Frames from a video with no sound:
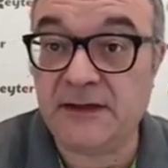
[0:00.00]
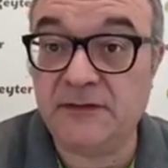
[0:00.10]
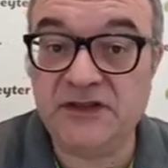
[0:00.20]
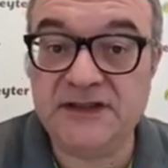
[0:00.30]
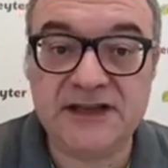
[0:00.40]

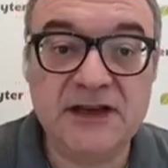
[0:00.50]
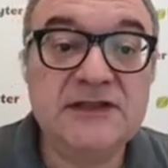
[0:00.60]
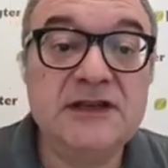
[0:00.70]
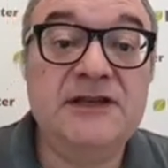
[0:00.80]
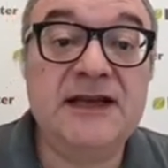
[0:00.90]
but it
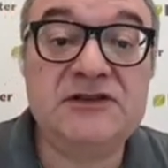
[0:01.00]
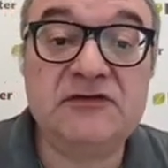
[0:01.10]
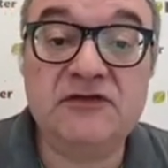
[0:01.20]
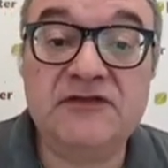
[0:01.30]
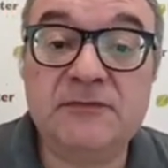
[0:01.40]
tells us it has a
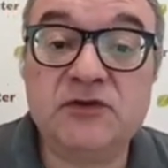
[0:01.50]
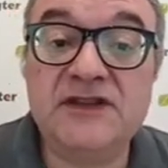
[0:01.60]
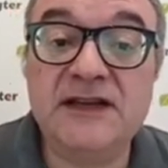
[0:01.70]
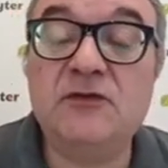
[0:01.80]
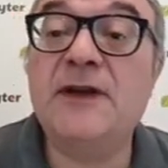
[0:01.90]

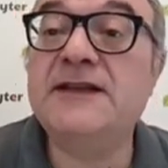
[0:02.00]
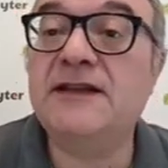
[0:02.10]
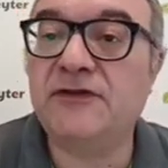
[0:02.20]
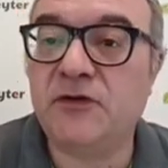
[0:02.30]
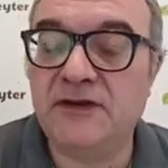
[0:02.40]
50%
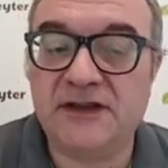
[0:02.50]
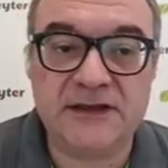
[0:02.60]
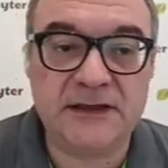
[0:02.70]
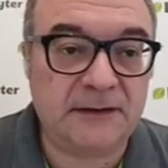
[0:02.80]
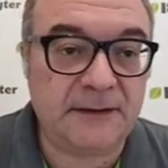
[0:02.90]
relative
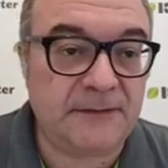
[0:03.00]
humidity.